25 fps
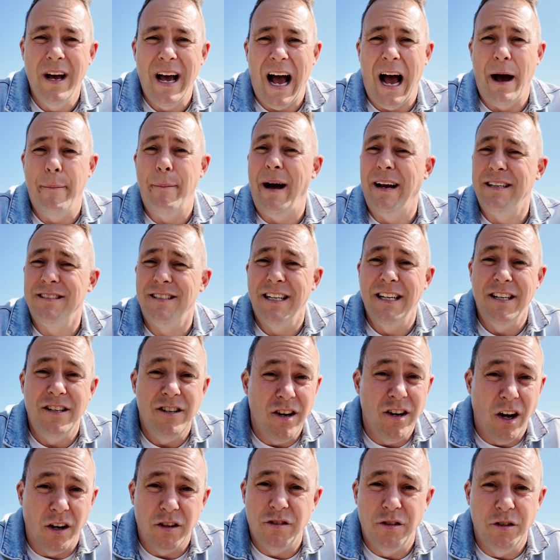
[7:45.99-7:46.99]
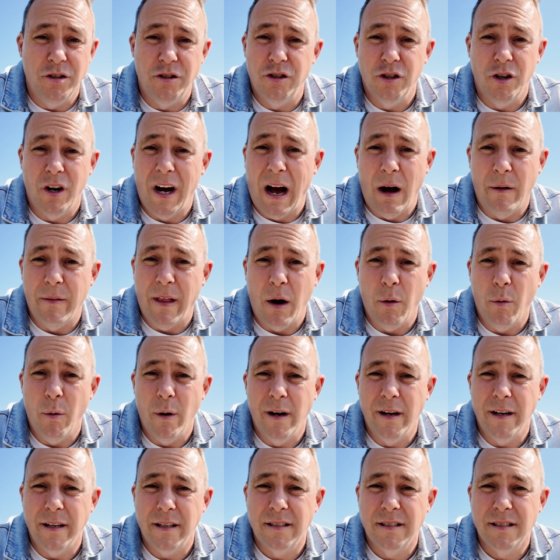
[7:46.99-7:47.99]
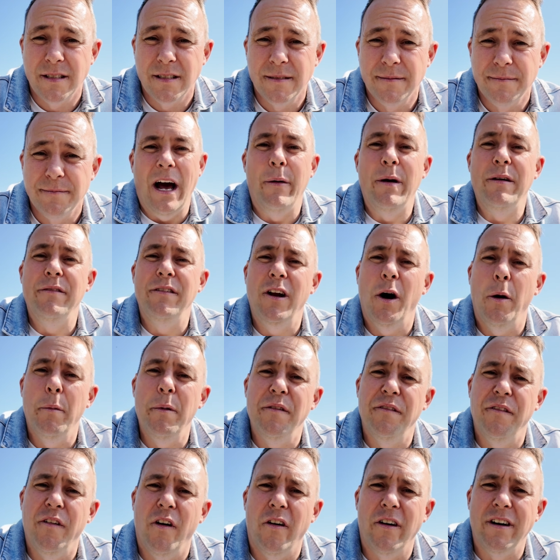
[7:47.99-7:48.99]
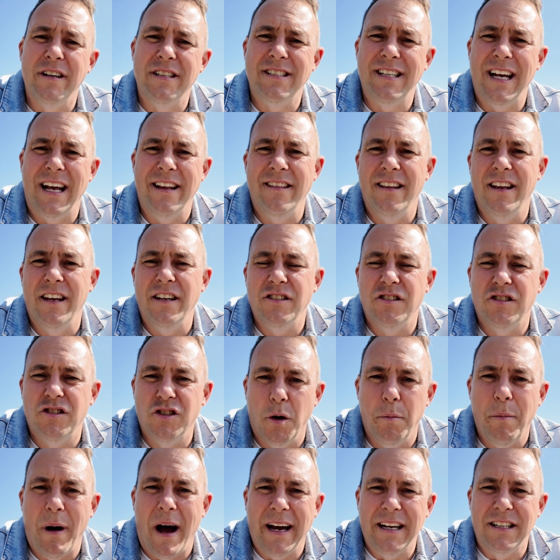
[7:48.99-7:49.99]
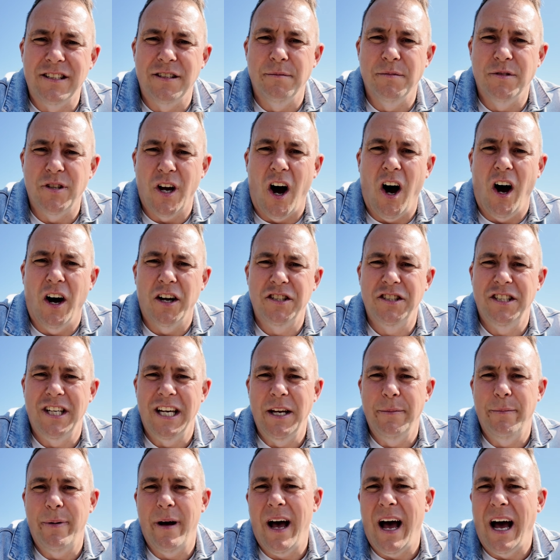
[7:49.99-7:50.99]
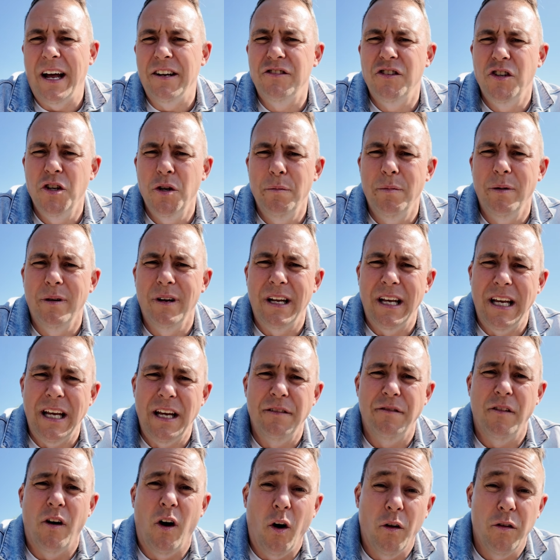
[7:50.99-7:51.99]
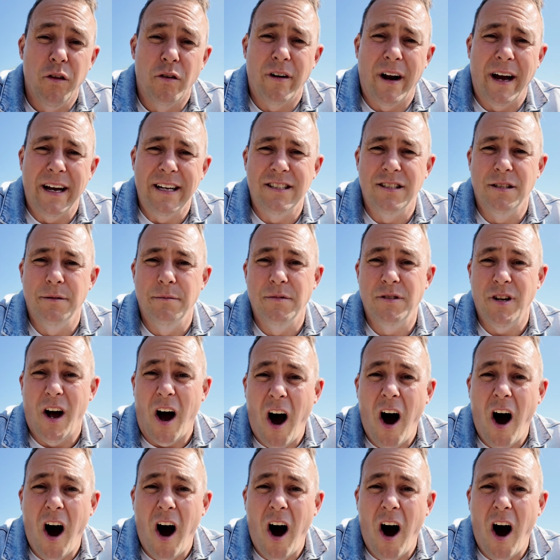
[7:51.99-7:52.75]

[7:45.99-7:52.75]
I'm actually not too sure how that works. Now, even though before I said that some items are cheaper, I do believe other items